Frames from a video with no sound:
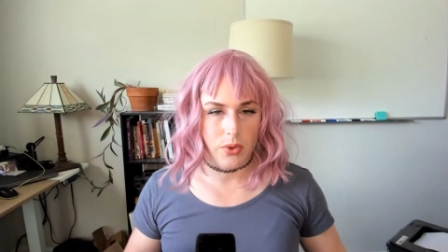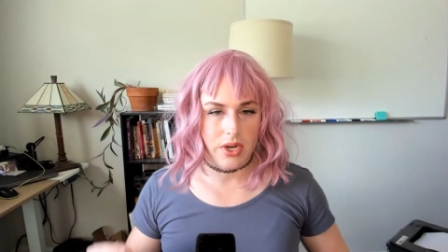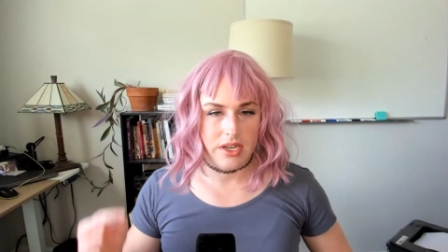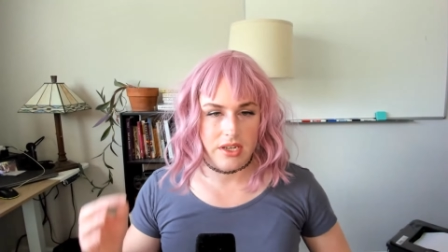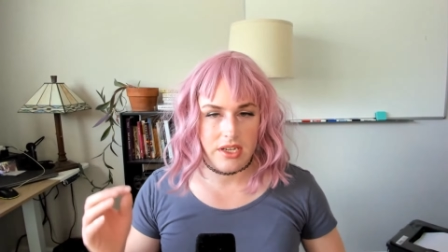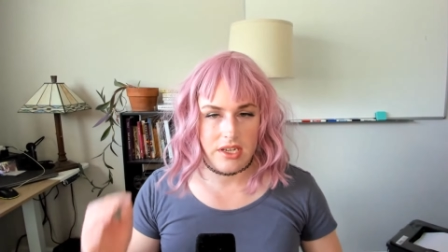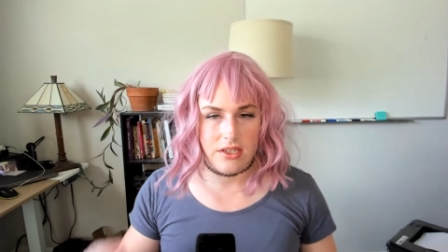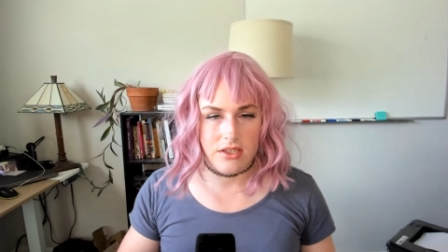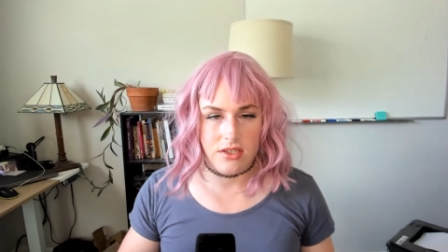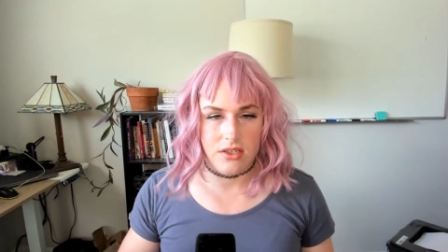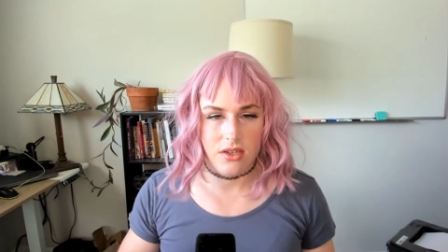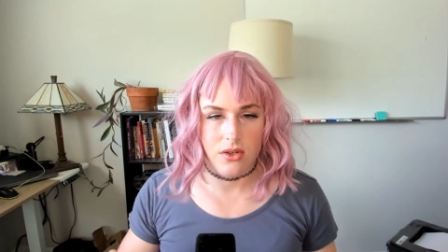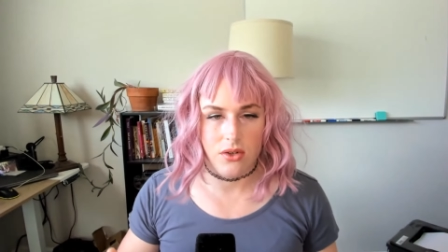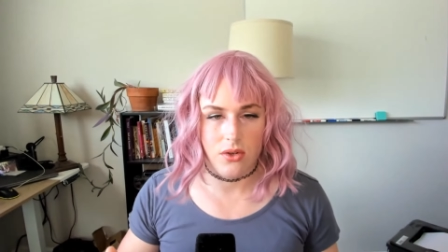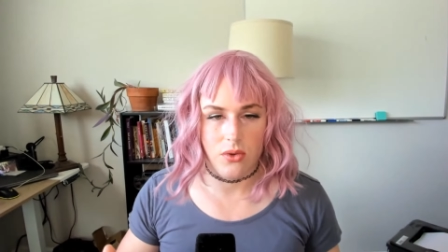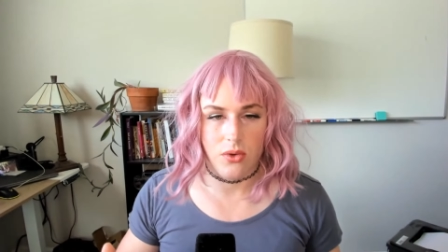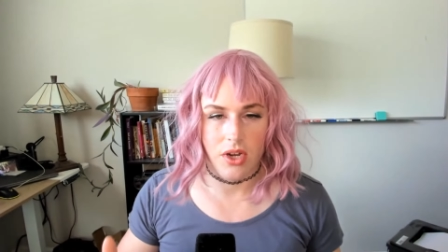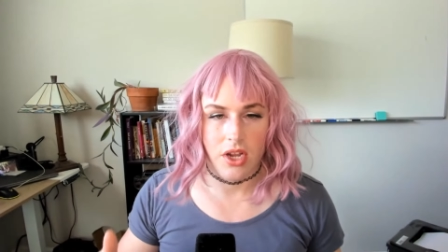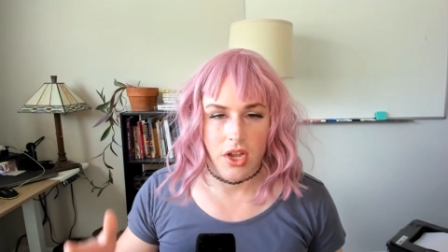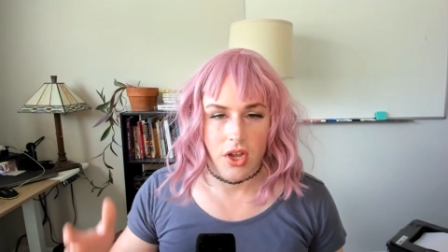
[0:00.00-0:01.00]
We need
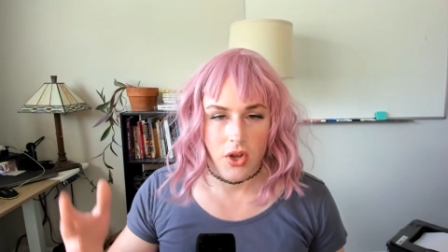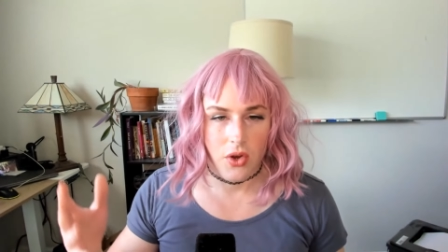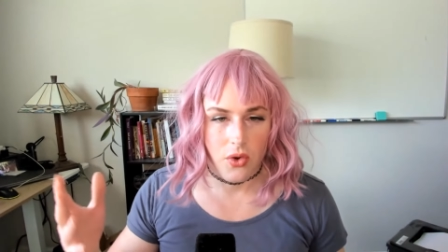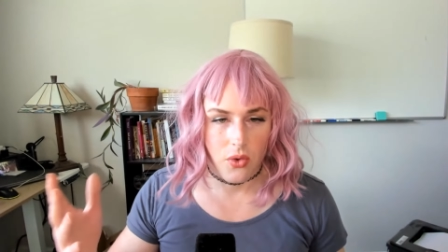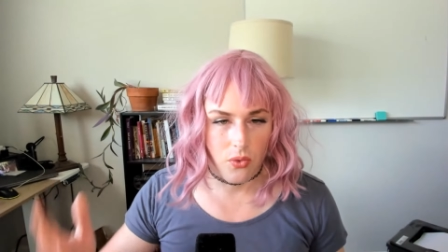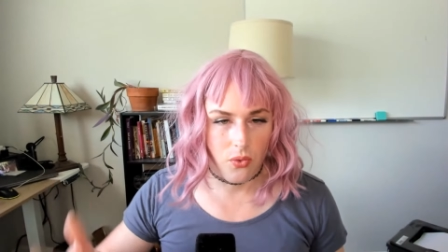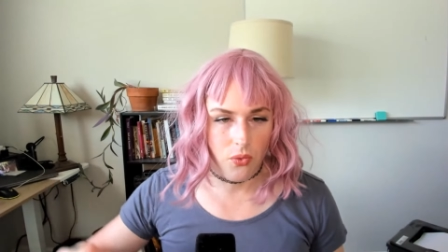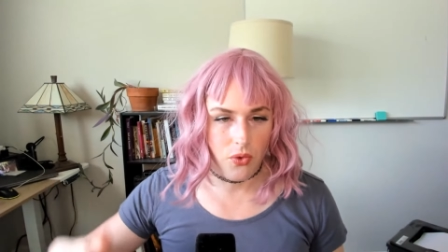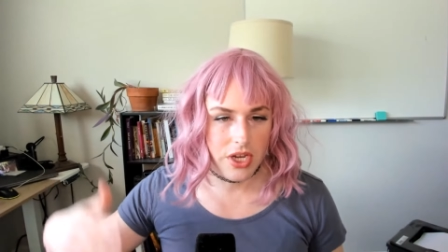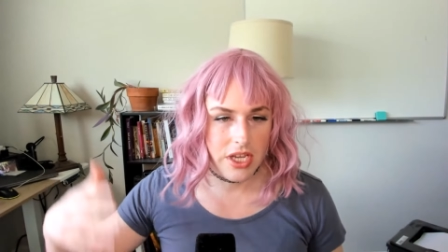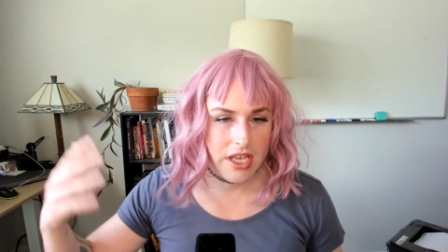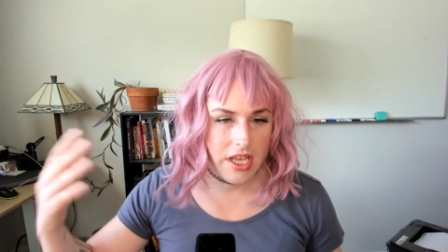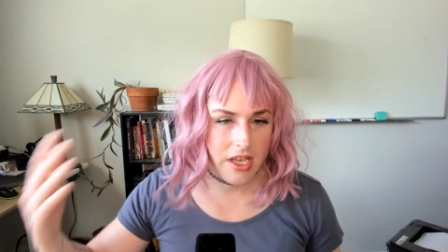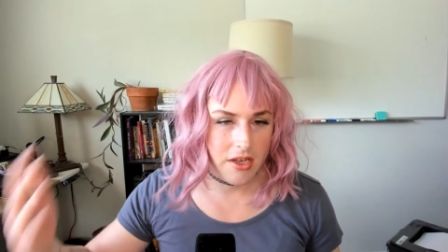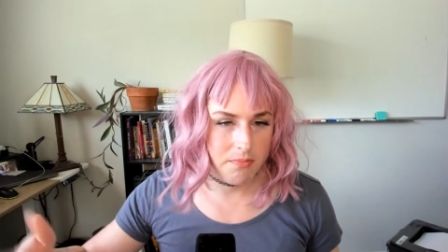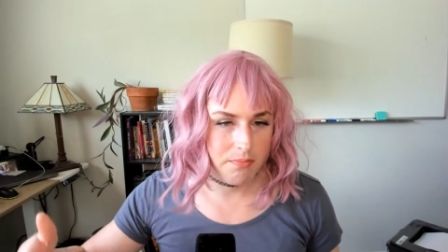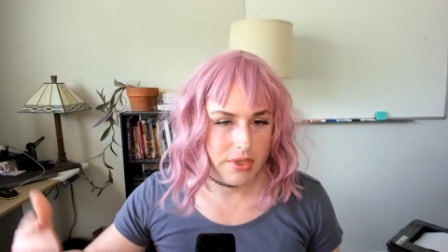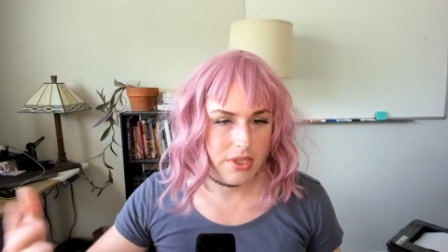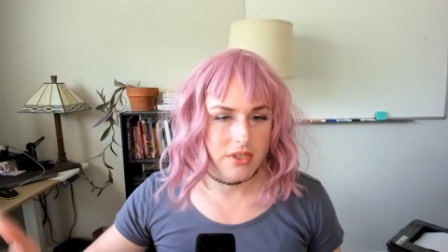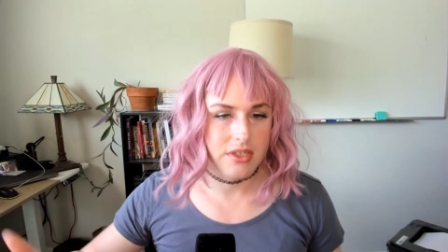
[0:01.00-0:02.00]
to
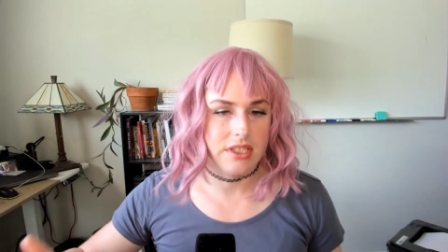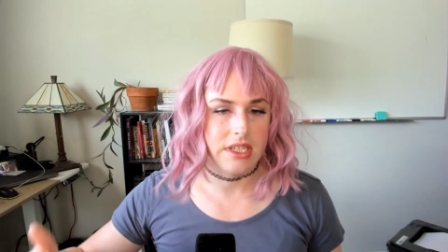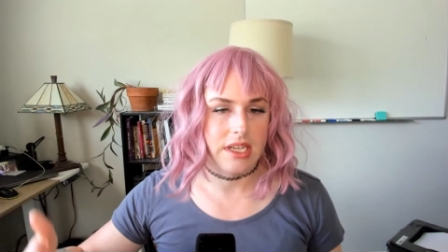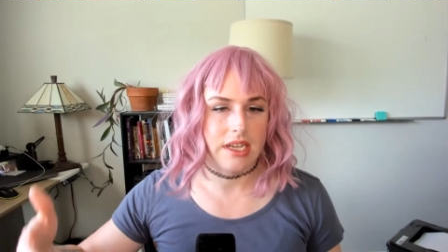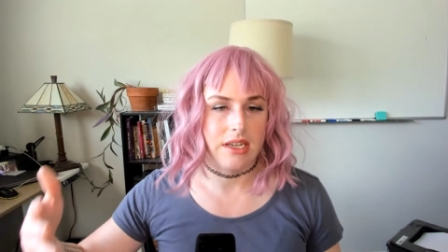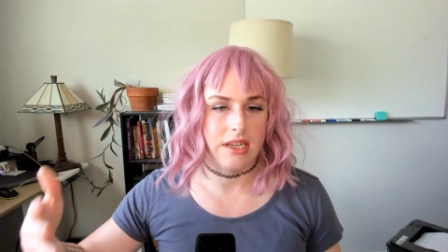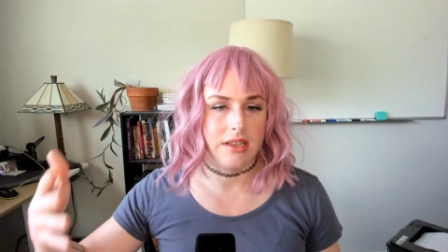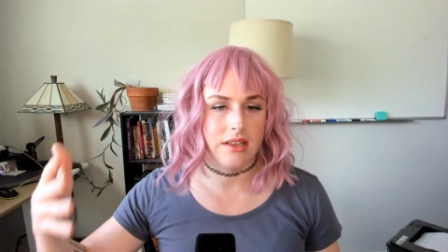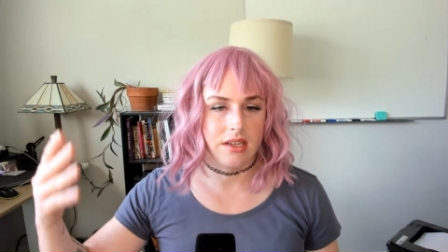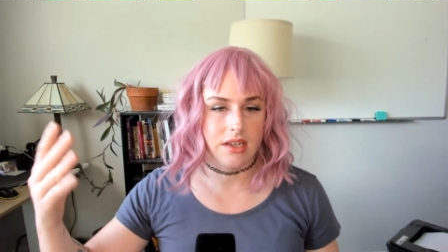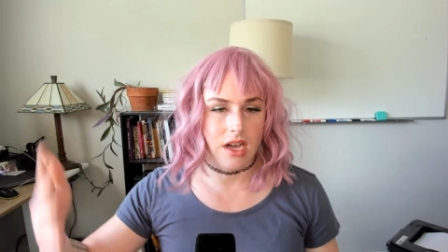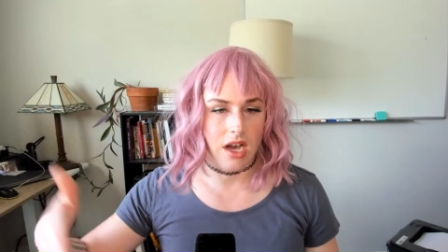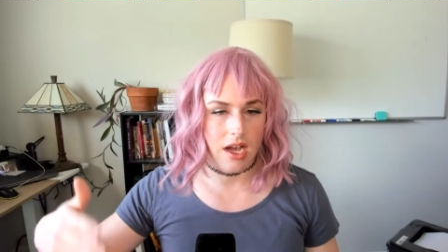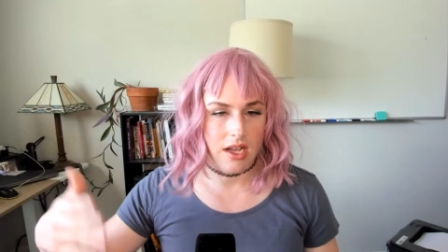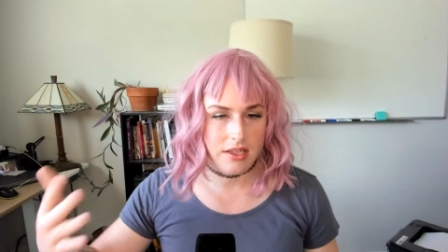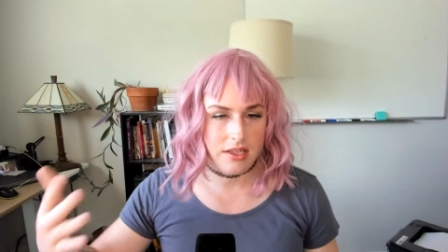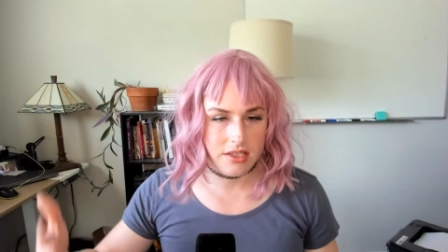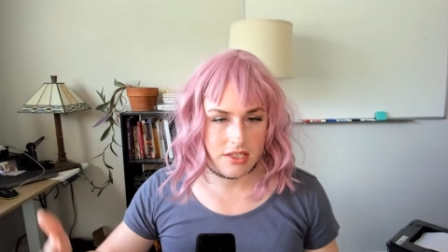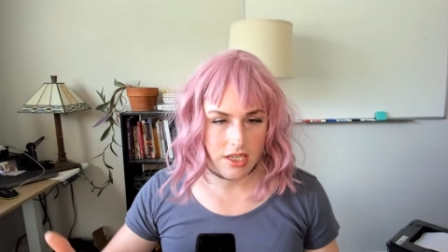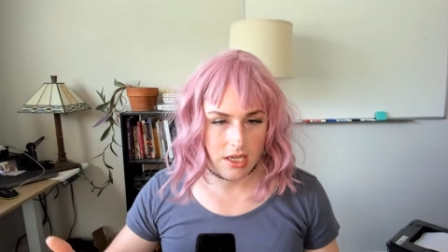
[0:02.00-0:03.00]
rehabilitate the
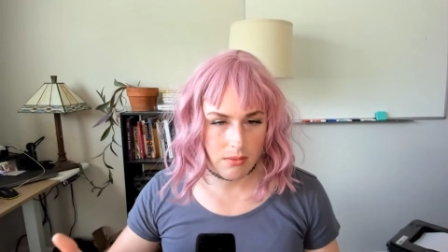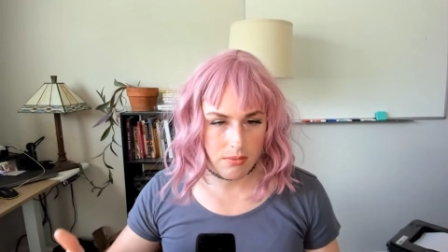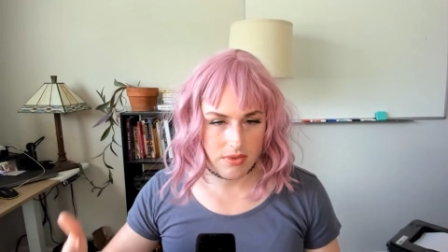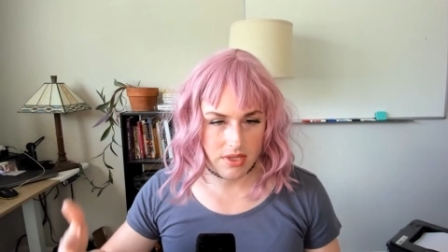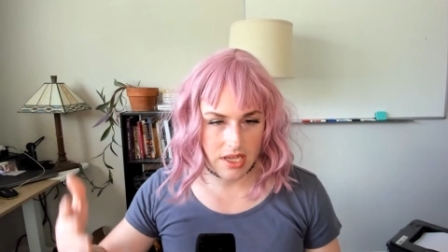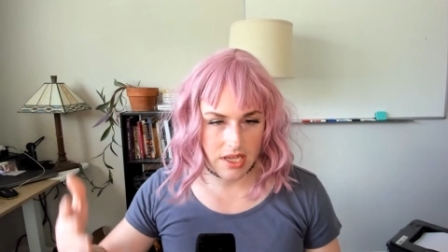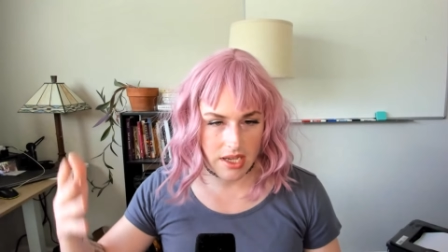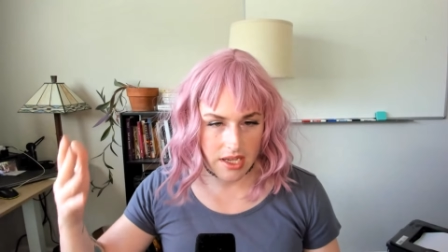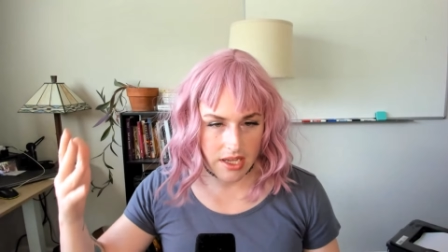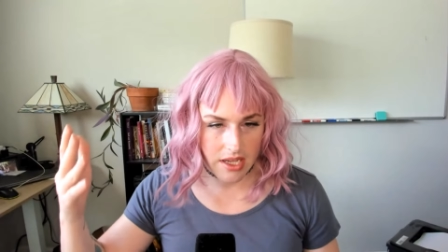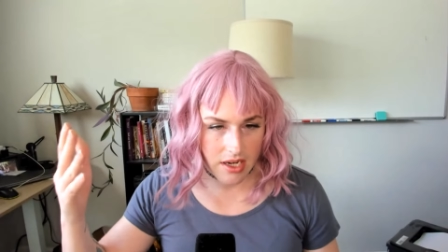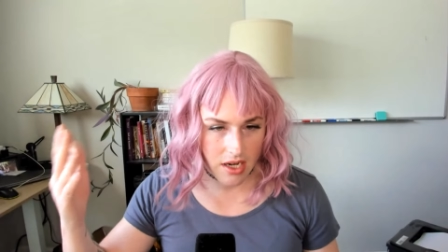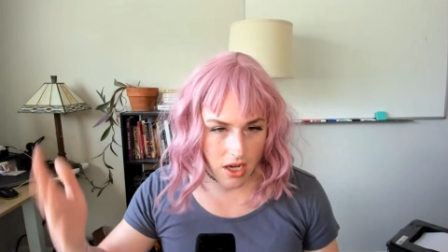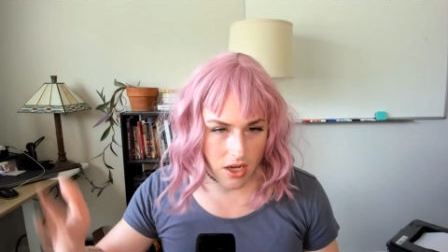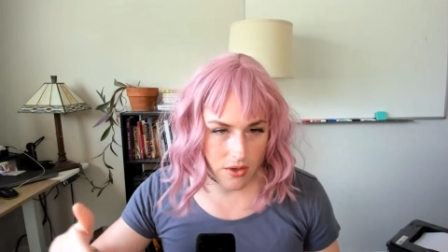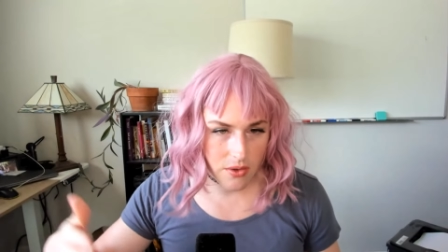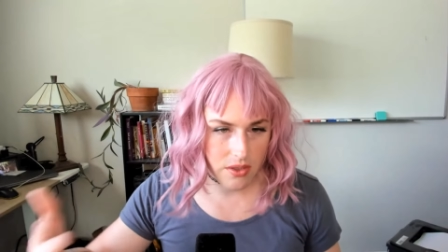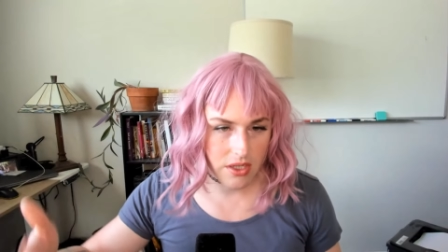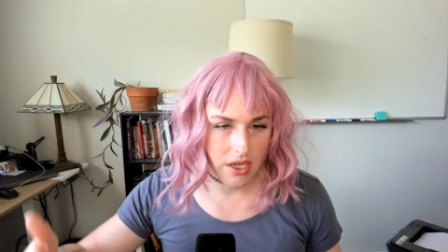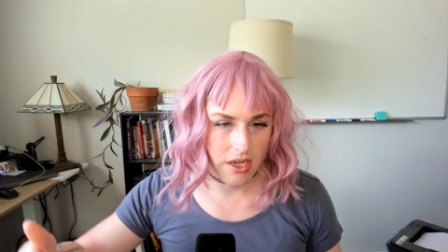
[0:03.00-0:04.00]
concept that an
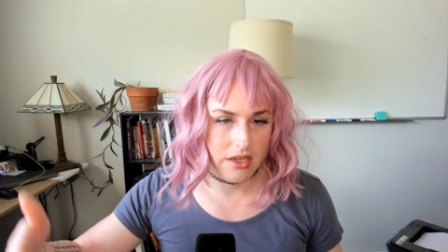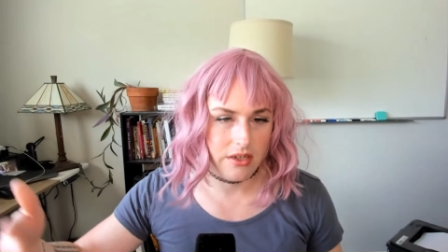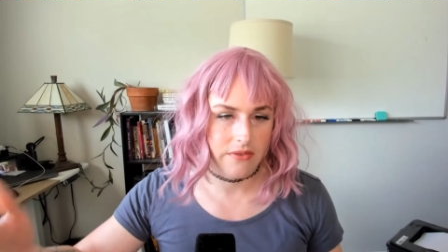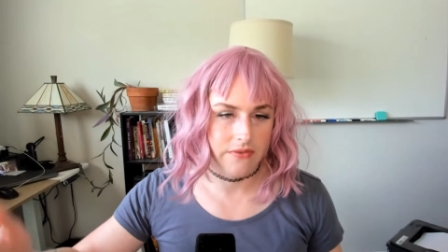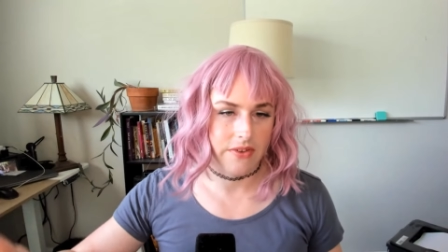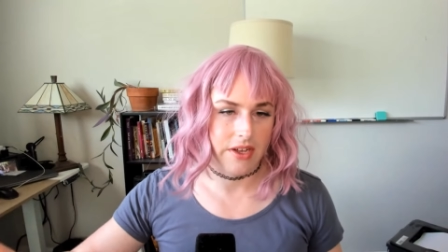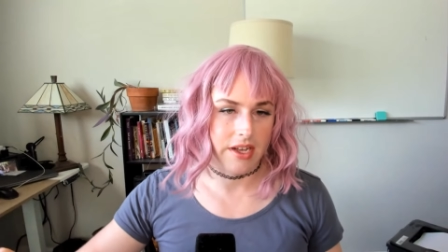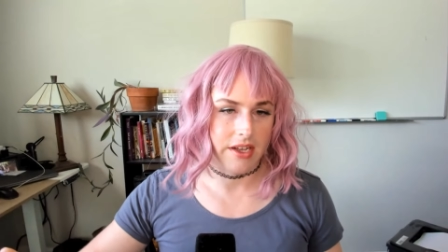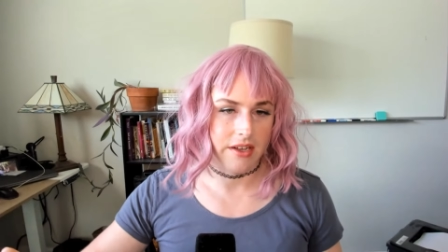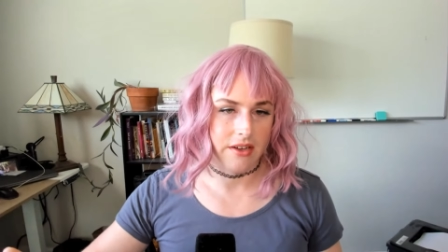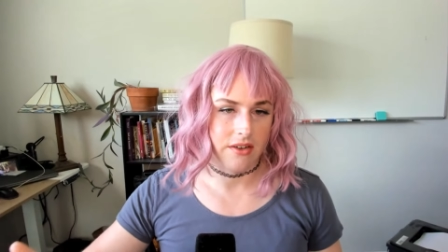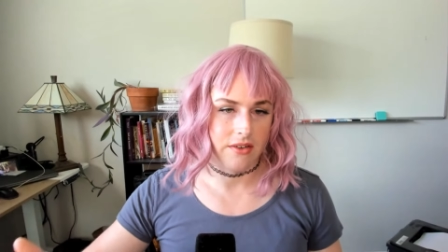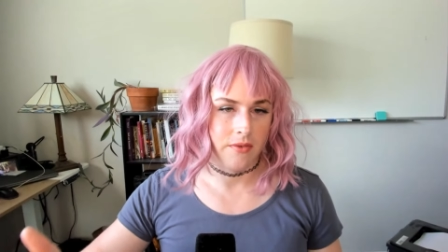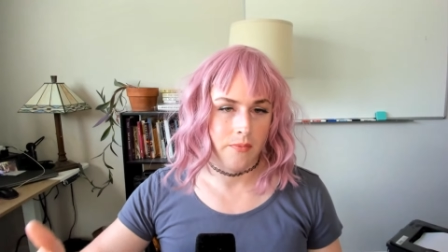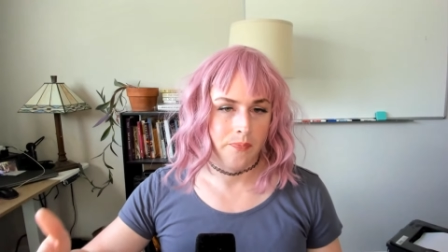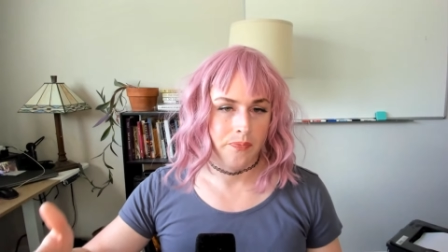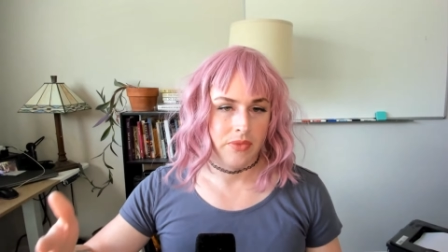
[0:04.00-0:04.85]
autogynephile